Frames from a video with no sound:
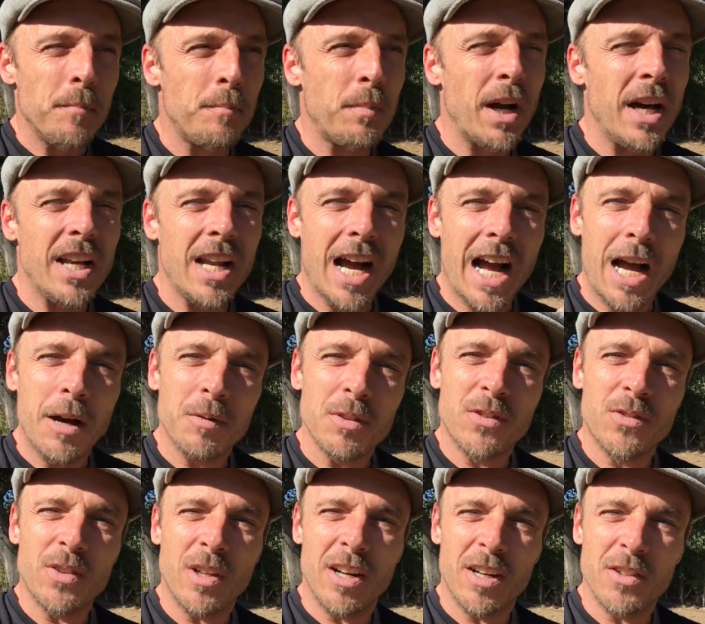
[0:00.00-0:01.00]
but I would
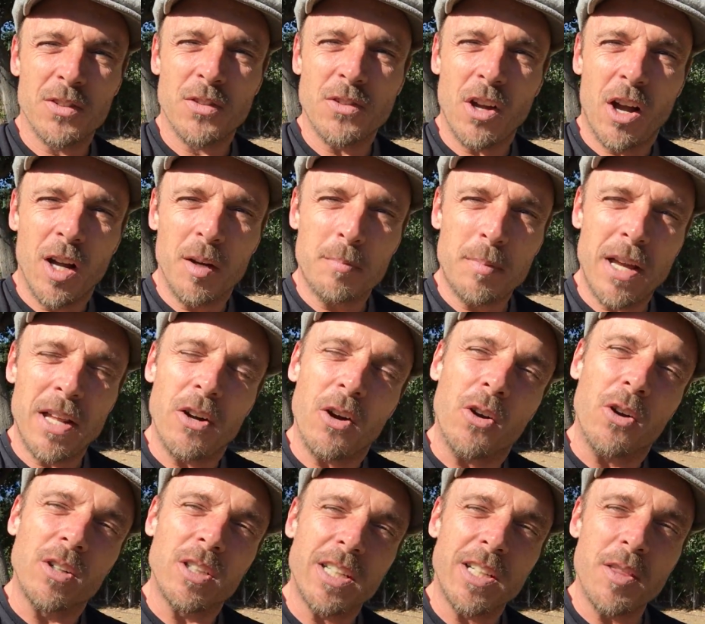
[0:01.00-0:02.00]
sit on his dog bed
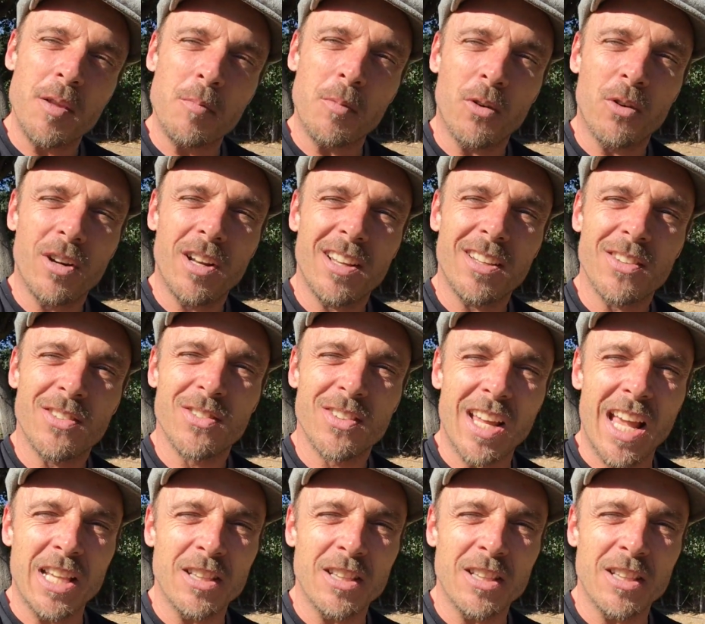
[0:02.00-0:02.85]
early in the mornings